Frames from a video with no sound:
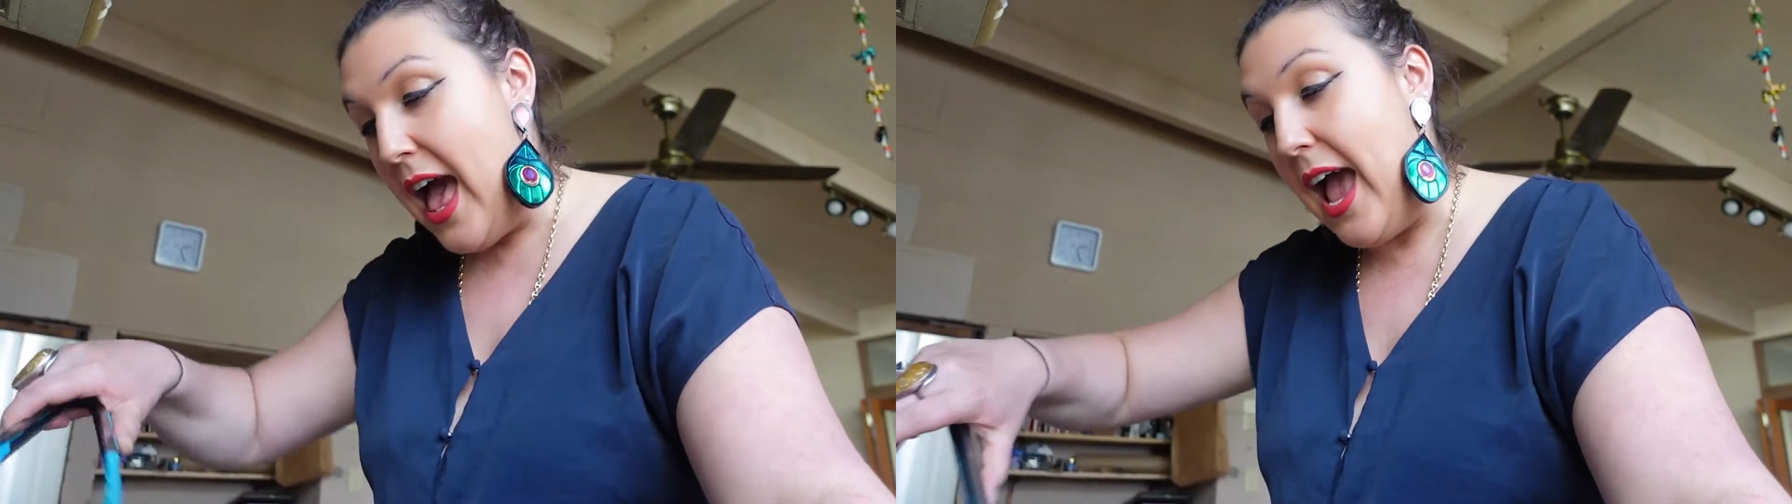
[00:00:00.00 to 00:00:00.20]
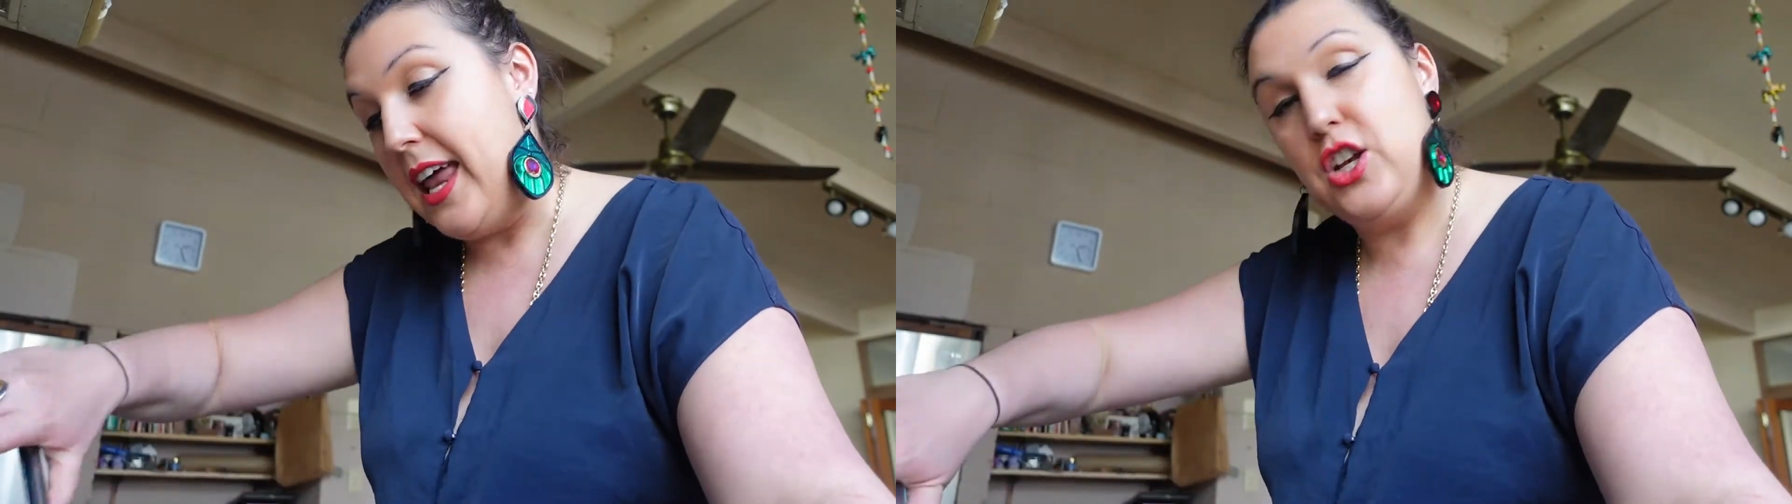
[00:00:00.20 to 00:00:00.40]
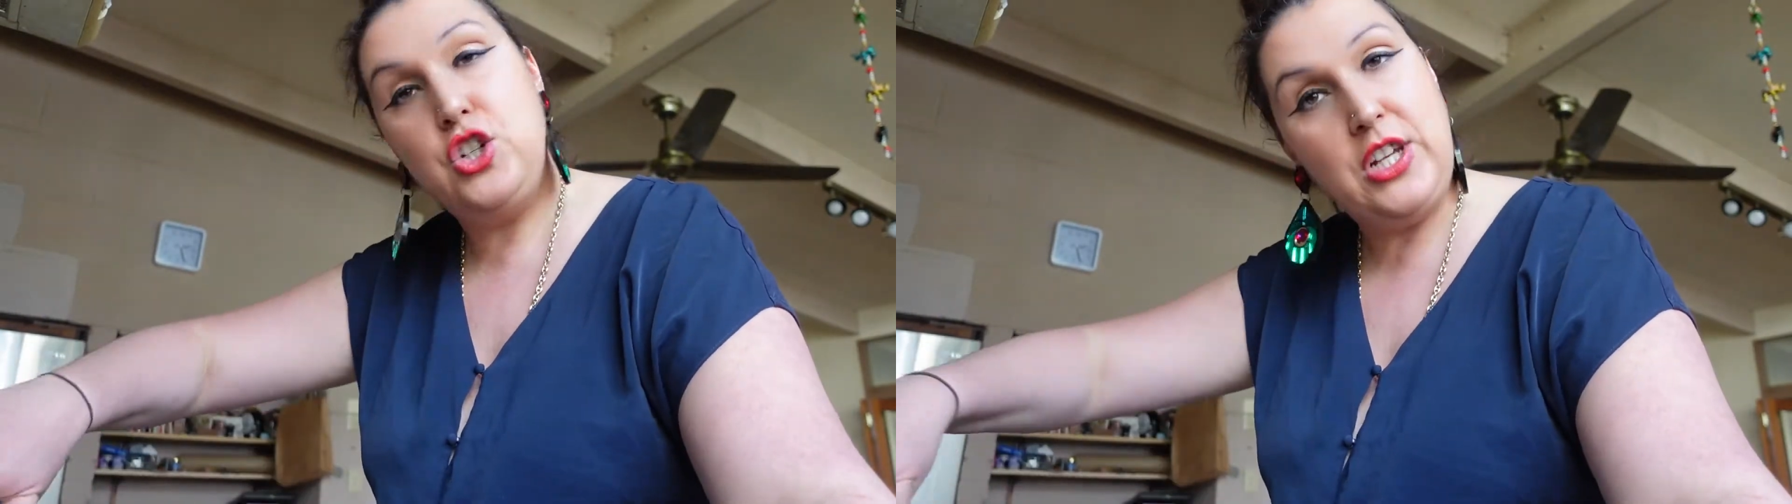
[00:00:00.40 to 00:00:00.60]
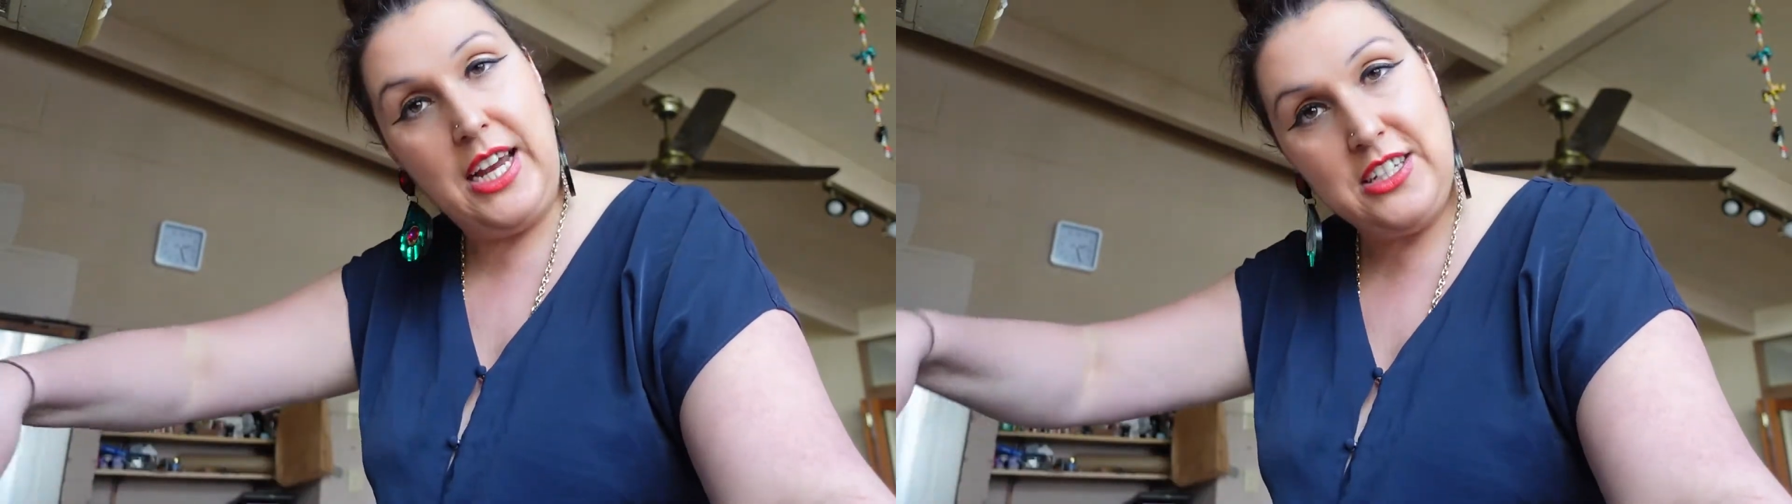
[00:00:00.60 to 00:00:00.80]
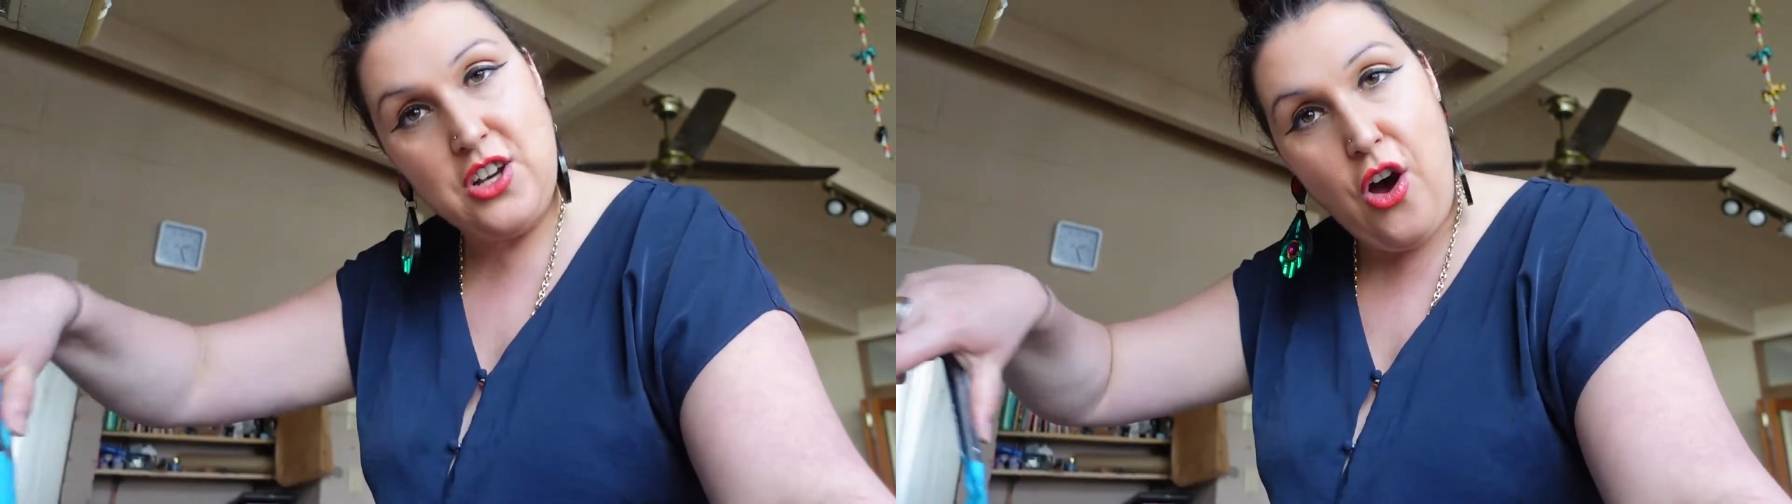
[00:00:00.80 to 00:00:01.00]
and a
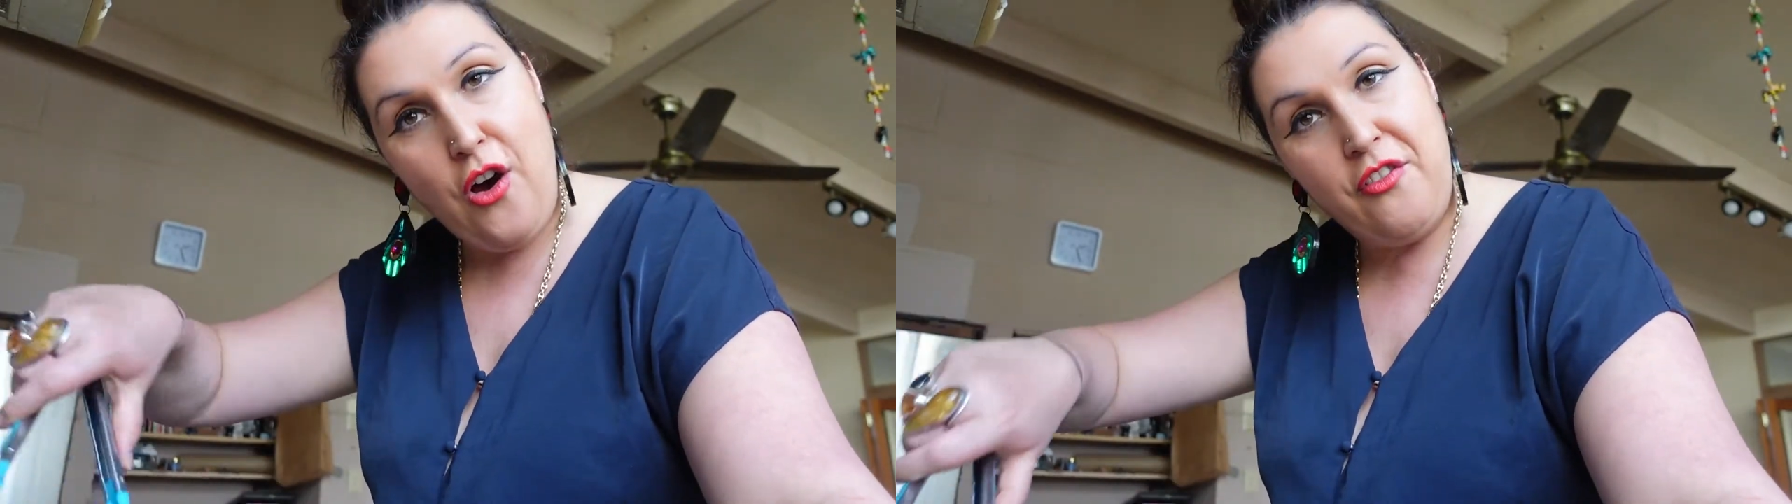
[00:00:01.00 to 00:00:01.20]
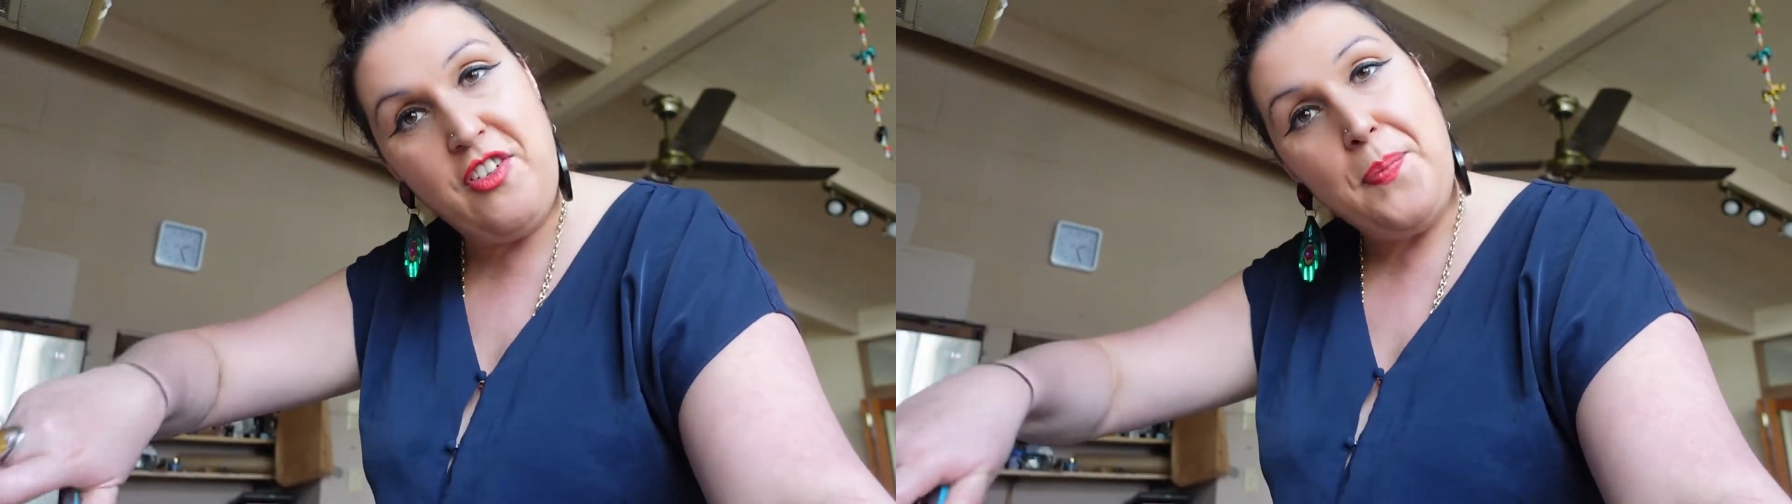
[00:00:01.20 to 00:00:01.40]
sheet of